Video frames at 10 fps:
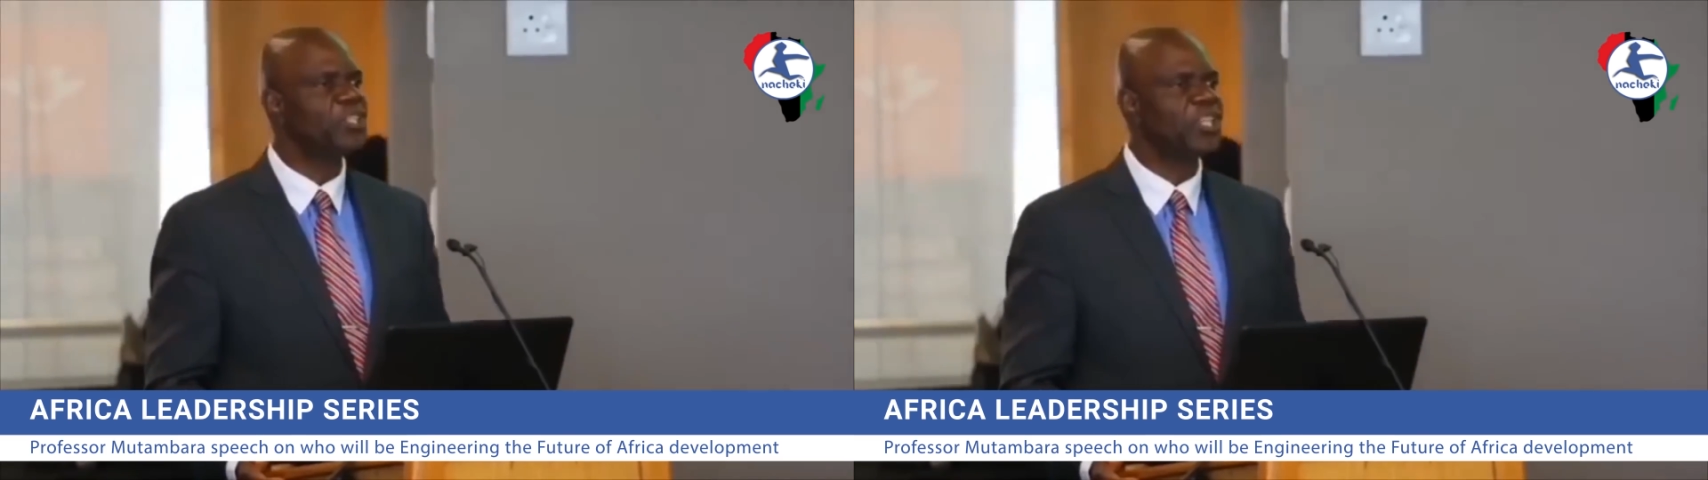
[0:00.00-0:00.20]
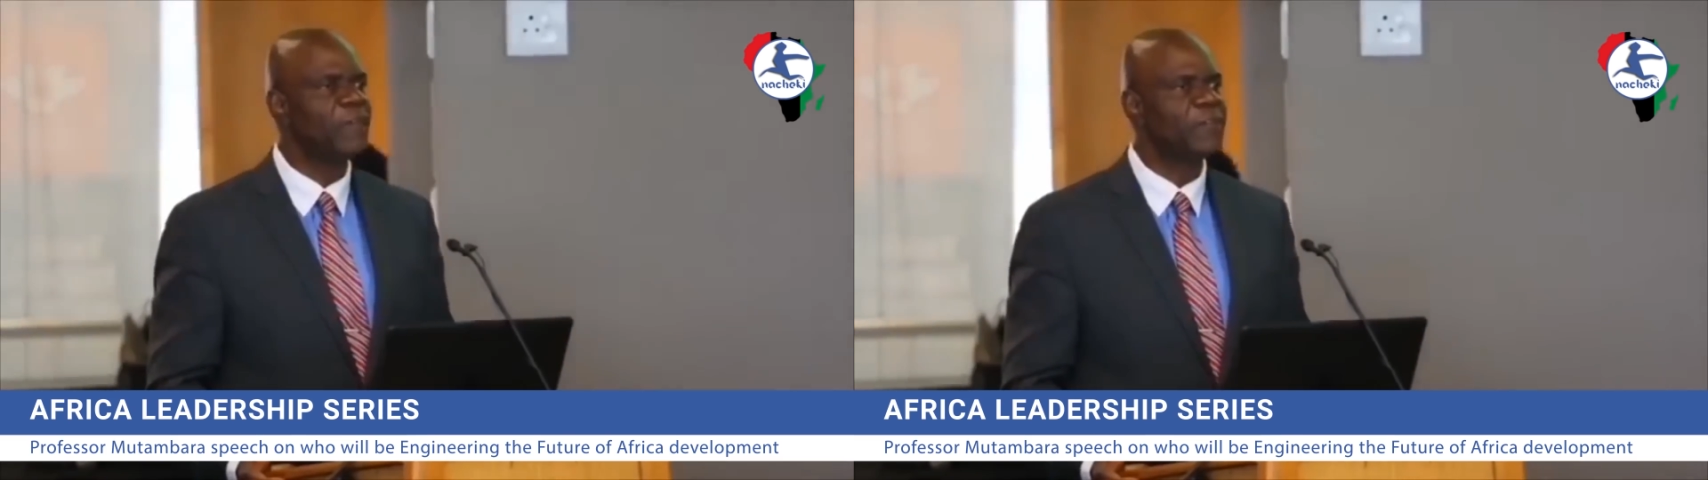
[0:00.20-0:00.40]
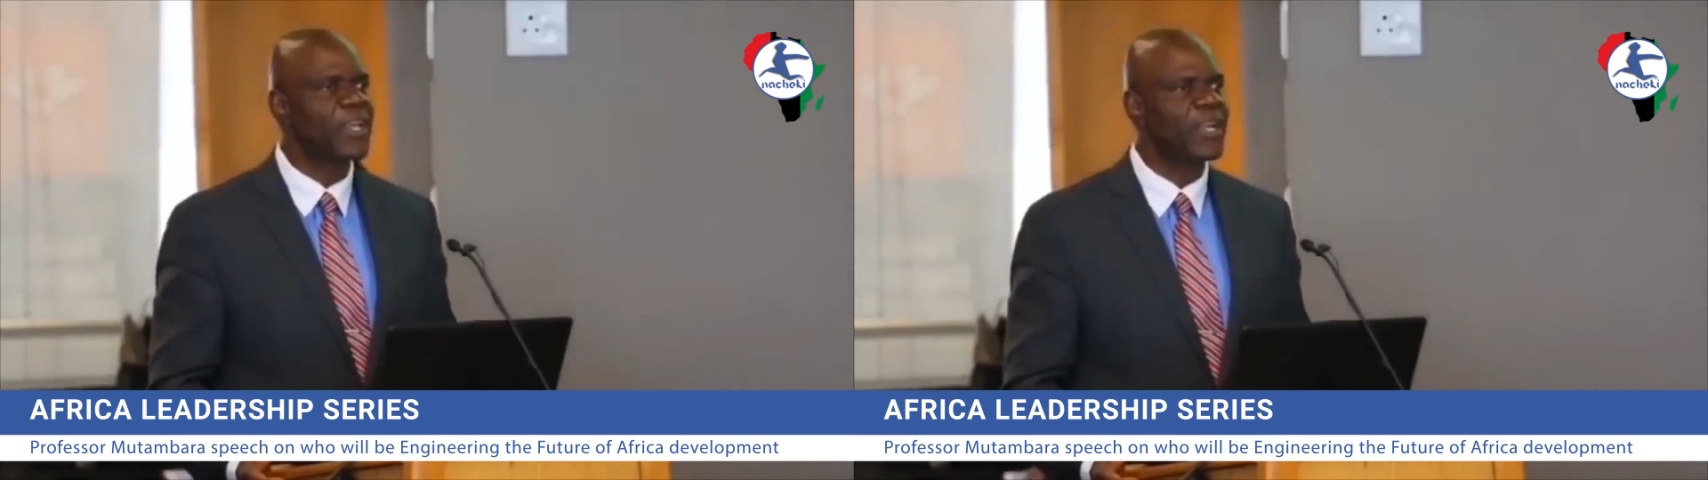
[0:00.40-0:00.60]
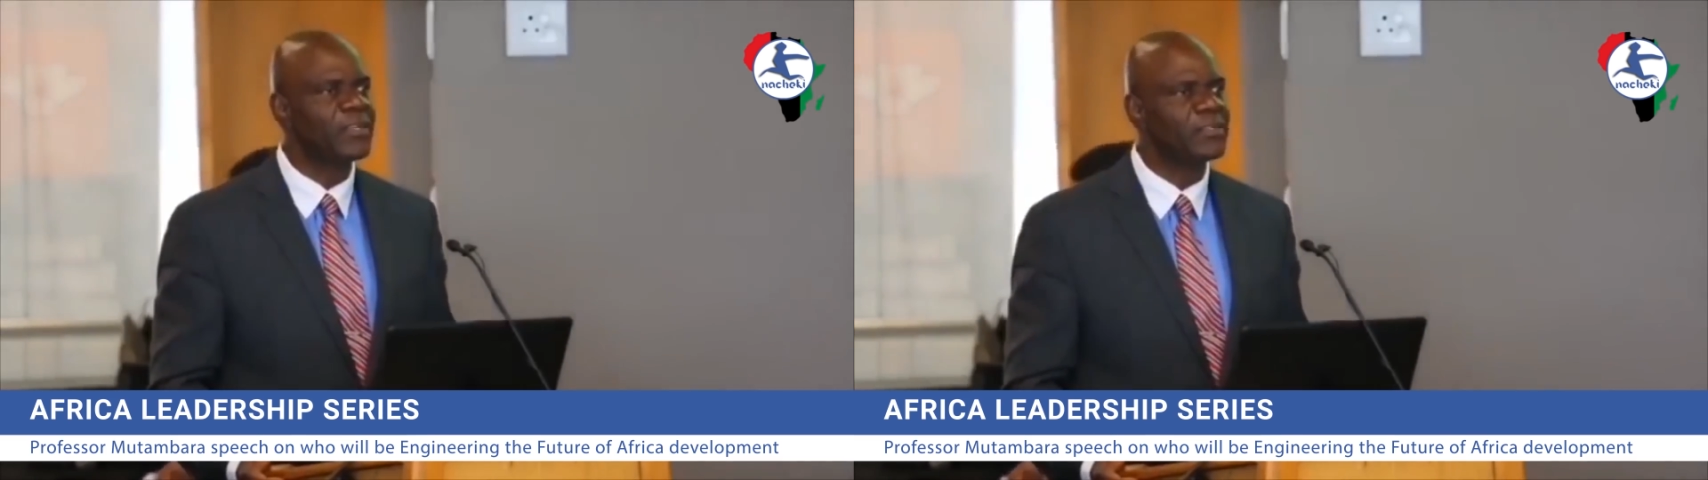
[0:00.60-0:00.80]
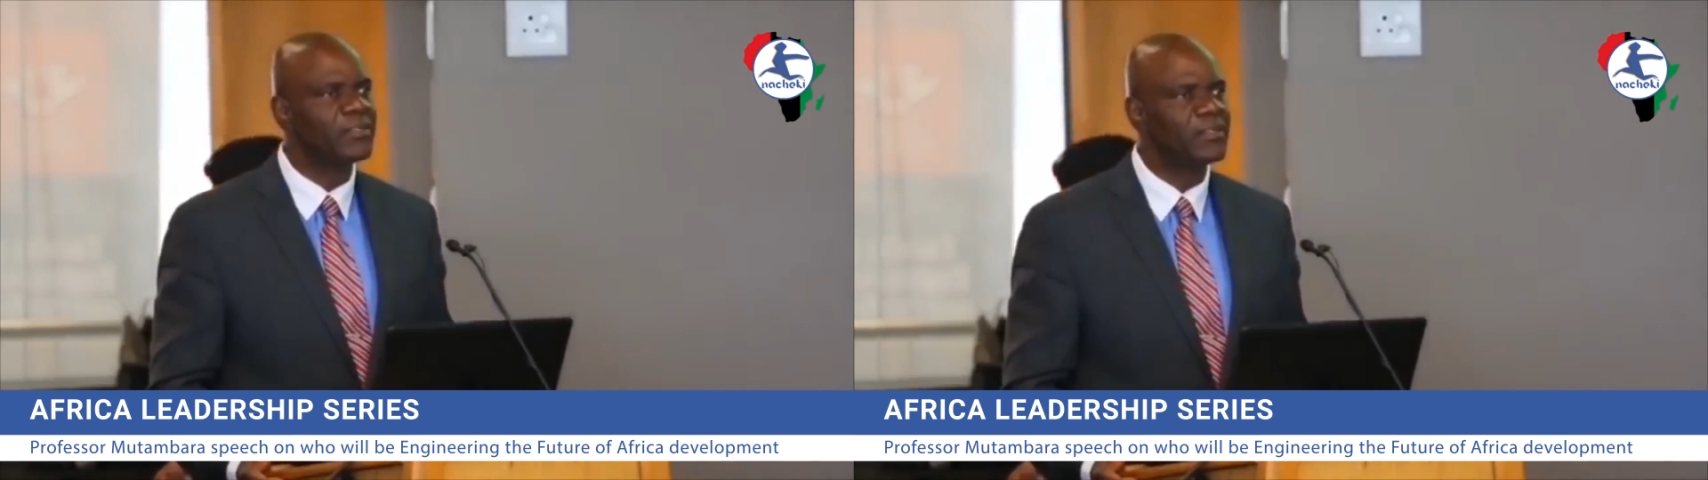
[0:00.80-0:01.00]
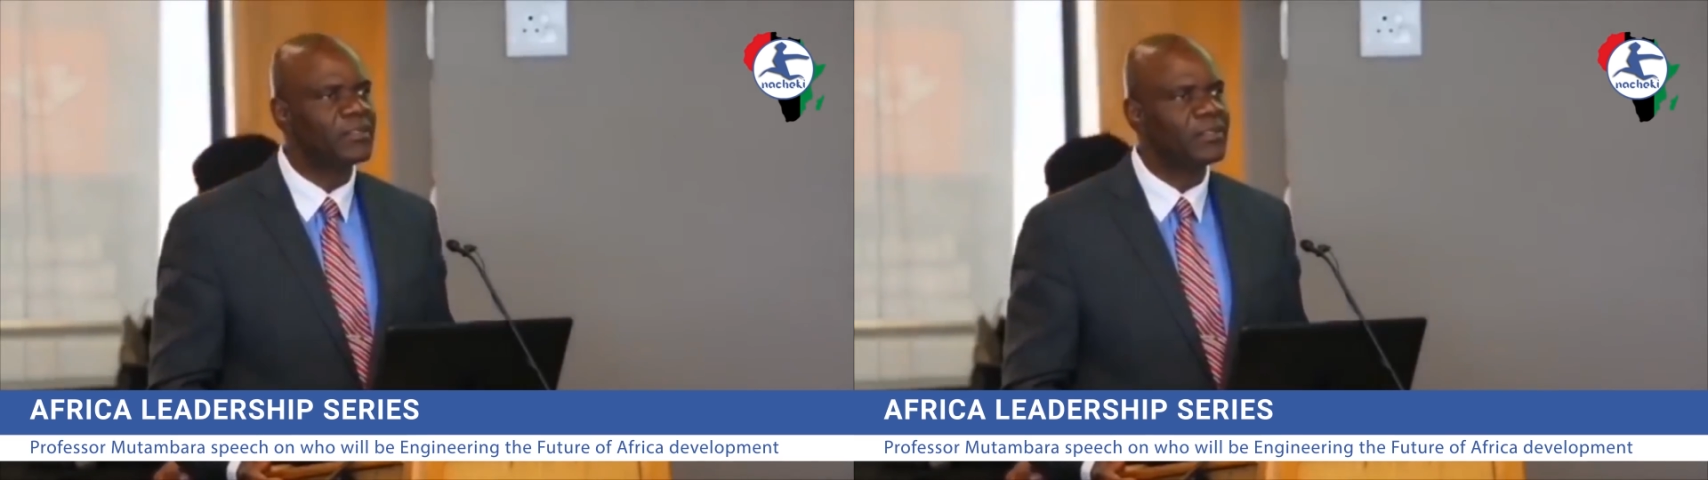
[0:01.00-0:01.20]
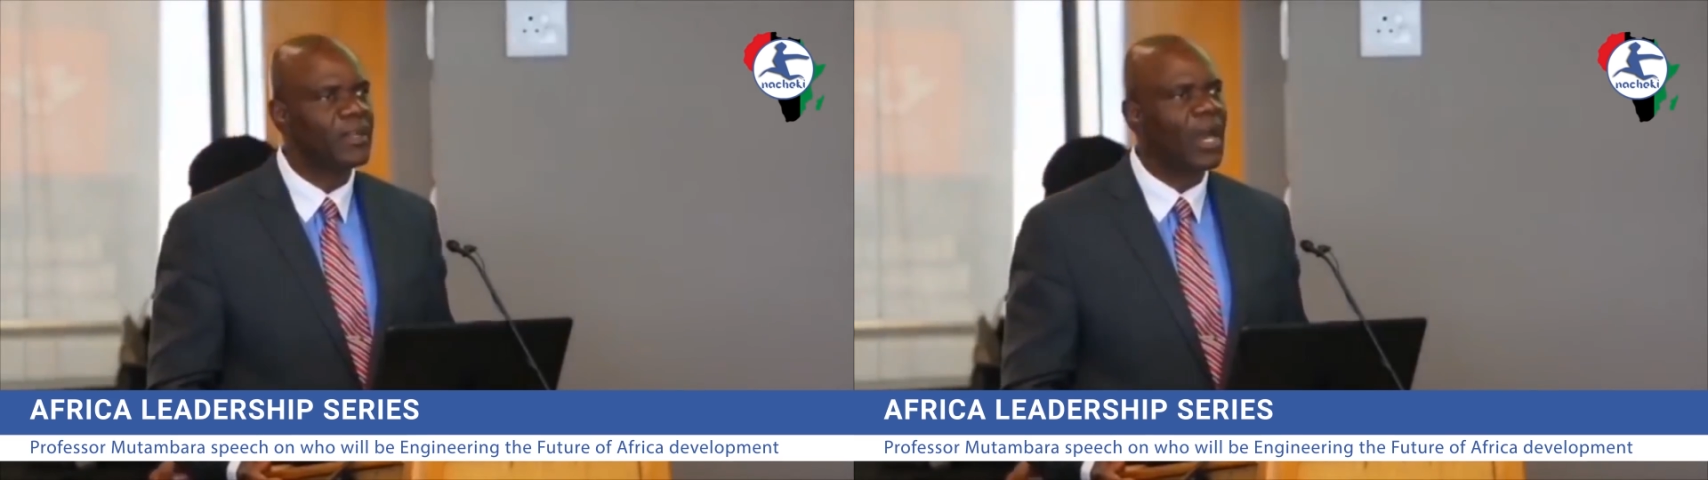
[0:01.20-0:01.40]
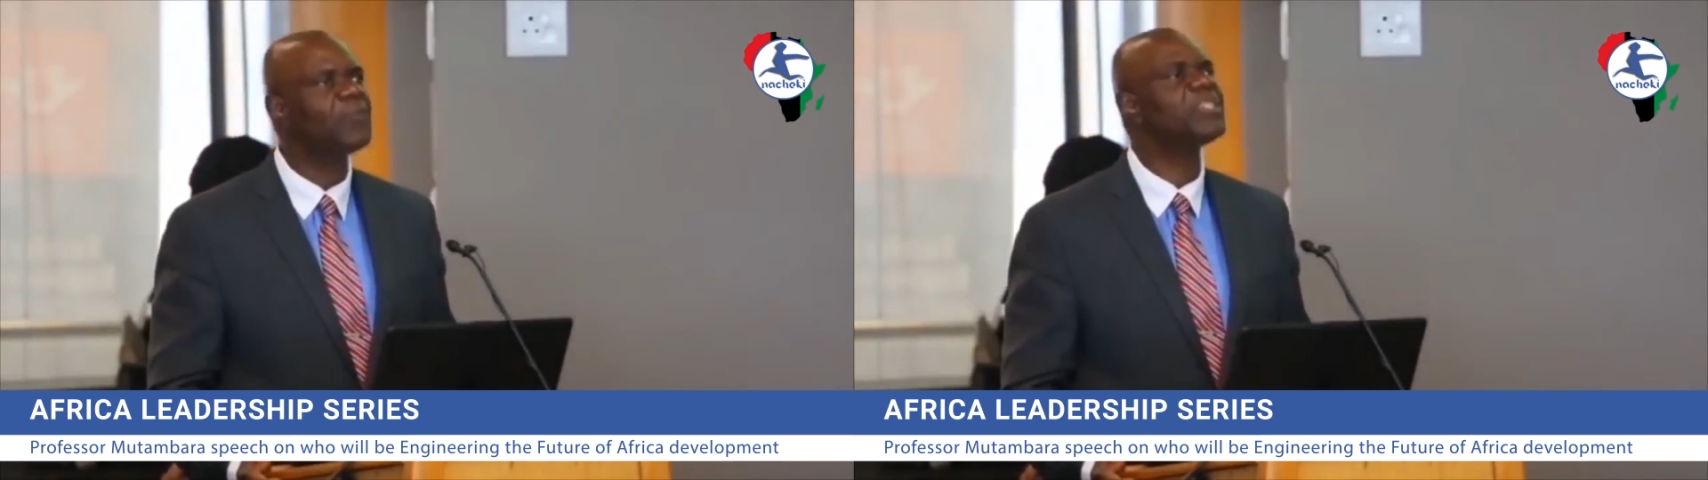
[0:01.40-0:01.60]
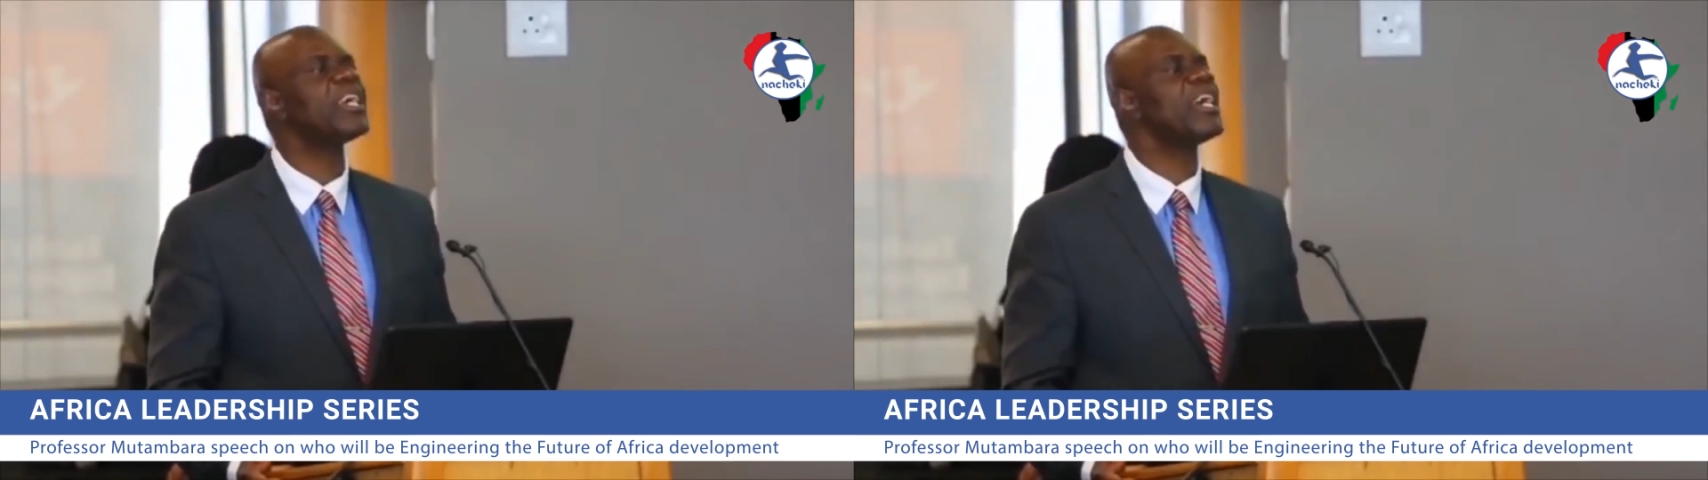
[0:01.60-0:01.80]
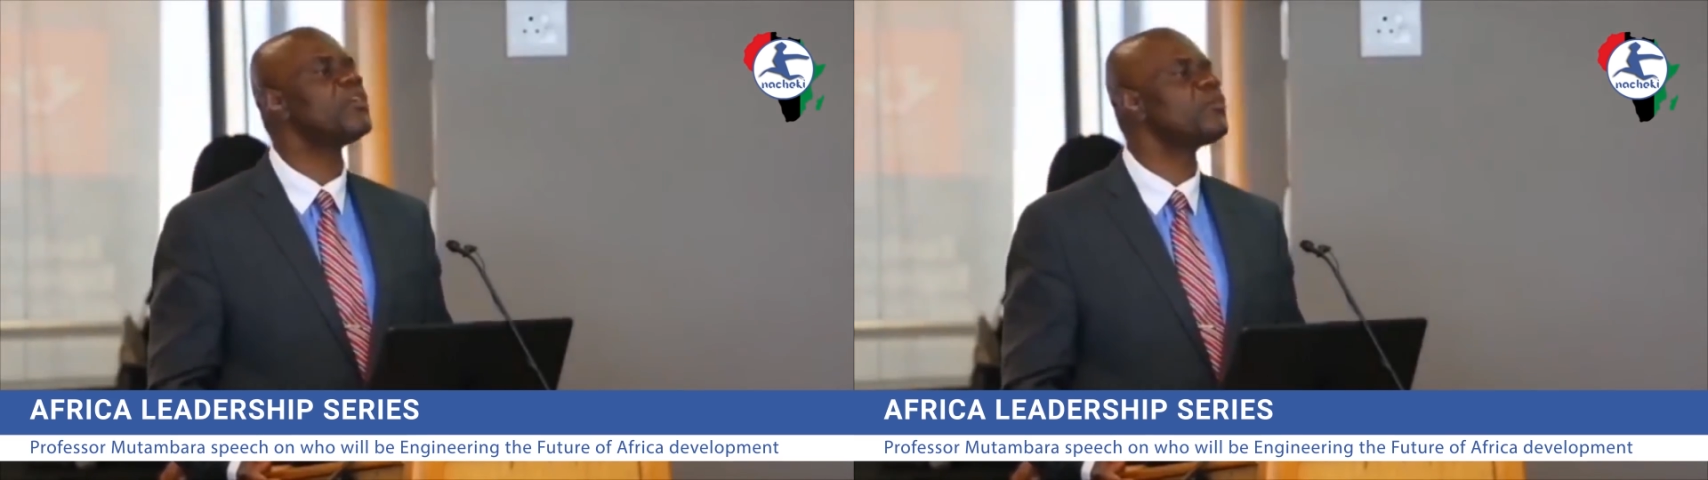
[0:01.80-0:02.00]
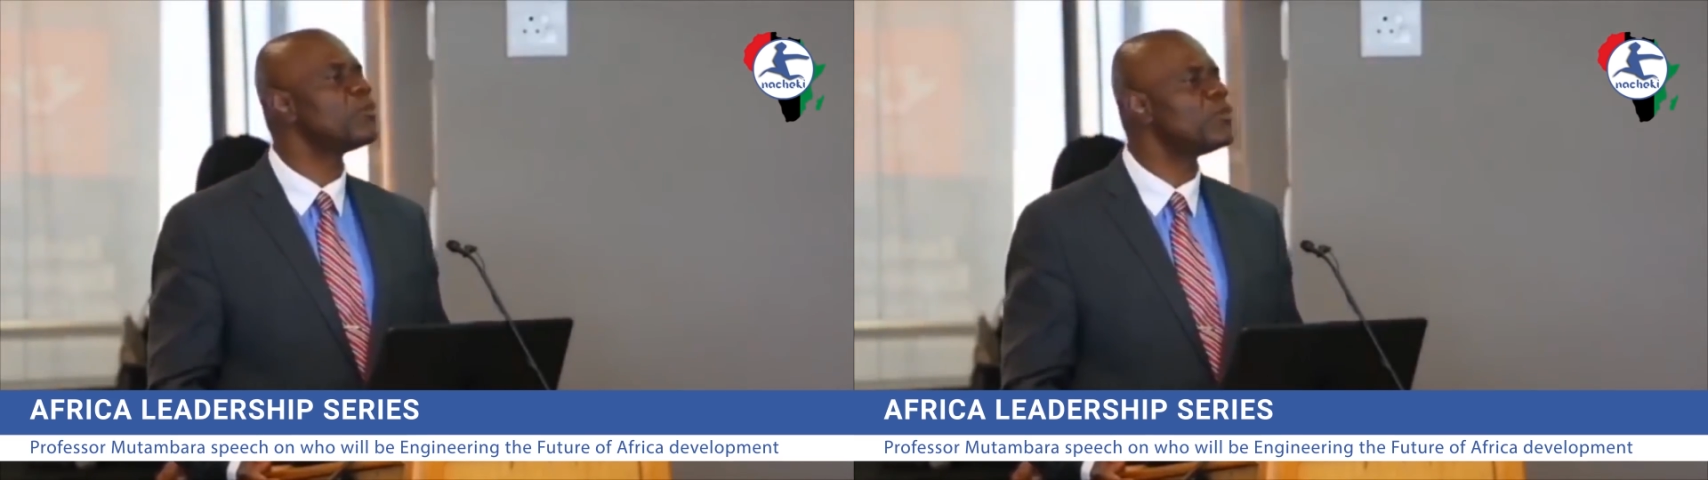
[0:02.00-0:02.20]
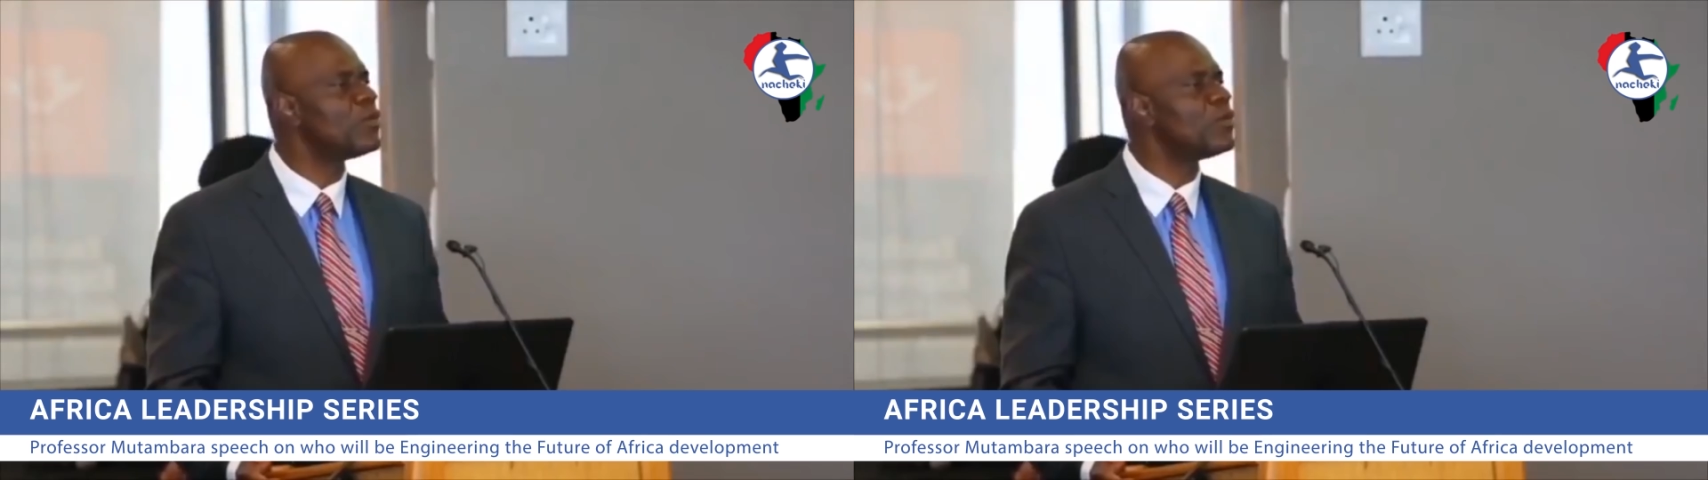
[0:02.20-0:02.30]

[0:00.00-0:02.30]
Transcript: African. How dare you?